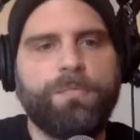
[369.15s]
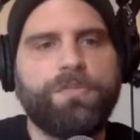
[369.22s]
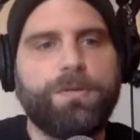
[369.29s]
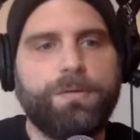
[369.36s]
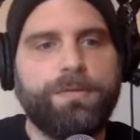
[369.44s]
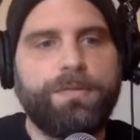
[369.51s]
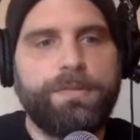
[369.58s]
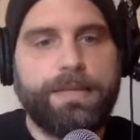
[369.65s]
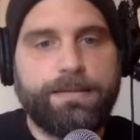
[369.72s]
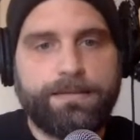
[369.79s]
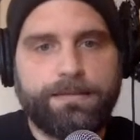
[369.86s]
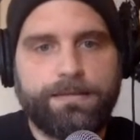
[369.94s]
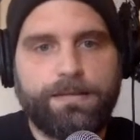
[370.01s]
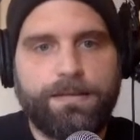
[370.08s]
So
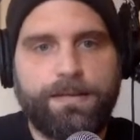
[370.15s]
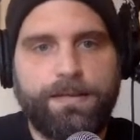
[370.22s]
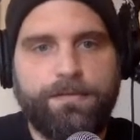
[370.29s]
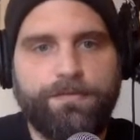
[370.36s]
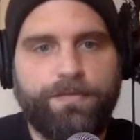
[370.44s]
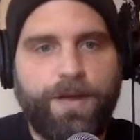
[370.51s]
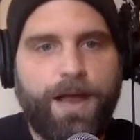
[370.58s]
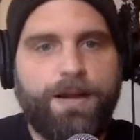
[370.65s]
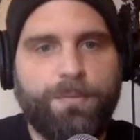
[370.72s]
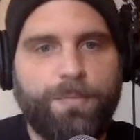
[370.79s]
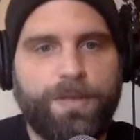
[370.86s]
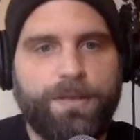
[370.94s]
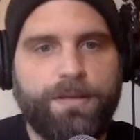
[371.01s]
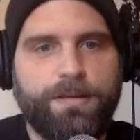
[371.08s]
this
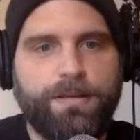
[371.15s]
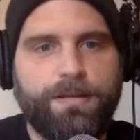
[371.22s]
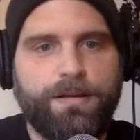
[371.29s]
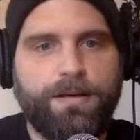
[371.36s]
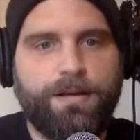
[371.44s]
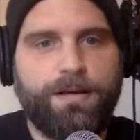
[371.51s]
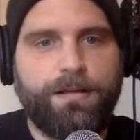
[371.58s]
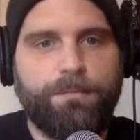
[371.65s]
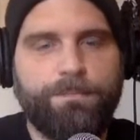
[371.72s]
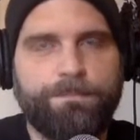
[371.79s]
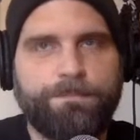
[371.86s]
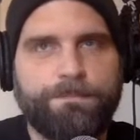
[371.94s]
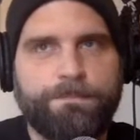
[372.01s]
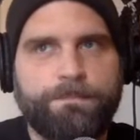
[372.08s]
environment, what am
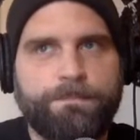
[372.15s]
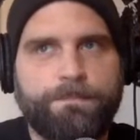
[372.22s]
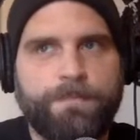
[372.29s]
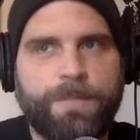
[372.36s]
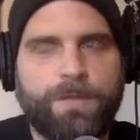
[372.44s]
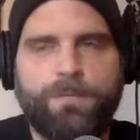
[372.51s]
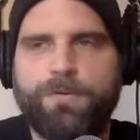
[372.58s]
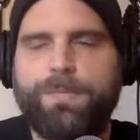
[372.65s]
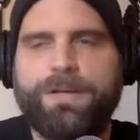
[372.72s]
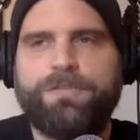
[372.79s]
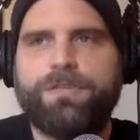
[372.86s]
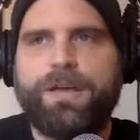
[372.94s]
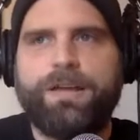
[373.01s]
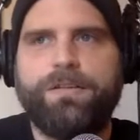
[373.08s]
I
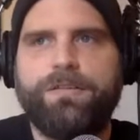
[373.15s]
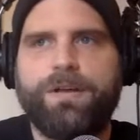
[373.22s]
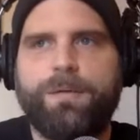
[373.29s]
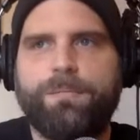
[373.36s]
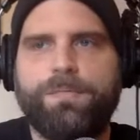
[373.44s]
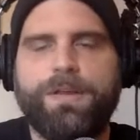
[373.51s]
trying to do?